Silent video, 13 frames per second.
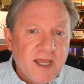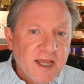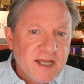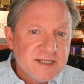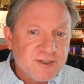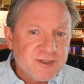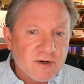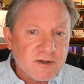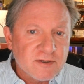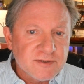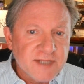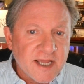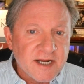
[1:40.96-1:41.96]

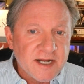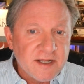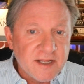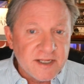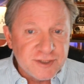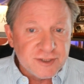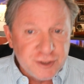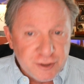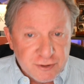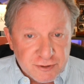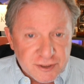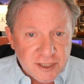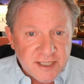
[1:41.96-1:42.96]
Historical data is
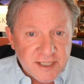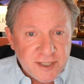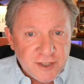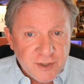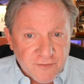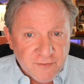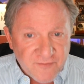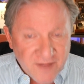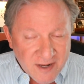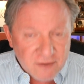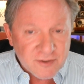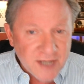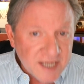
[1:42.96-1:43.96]
usually your
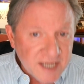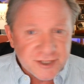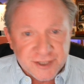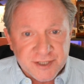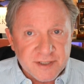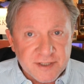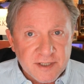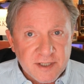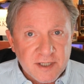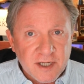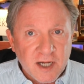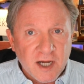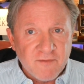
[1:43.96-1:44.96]
foundation
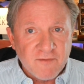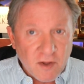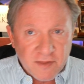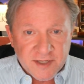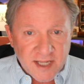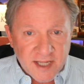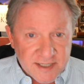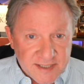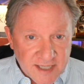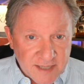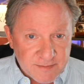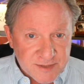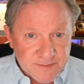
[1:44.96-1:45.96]
of all the data
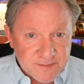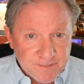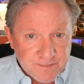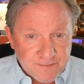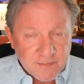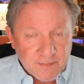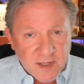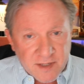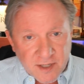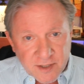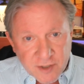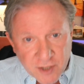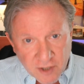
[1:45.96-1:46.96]
types. Now,
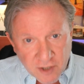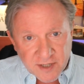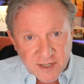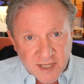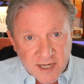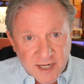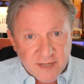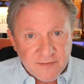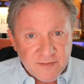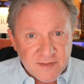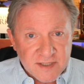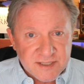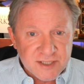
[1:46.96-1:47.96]
your current data.
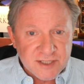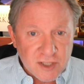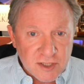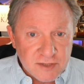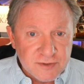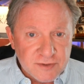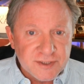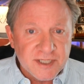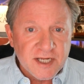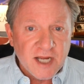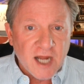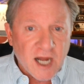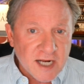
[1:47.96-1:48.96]
This includes
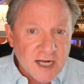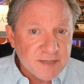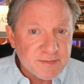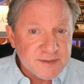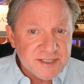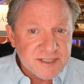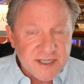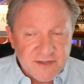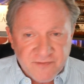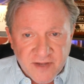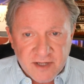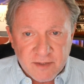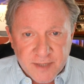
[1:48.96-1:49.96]
occupancy and
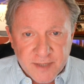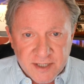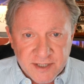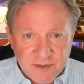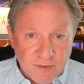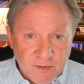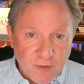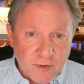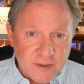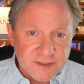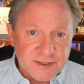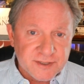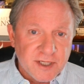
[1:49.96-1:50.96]
availability
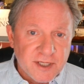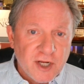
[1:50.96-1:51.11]
reports,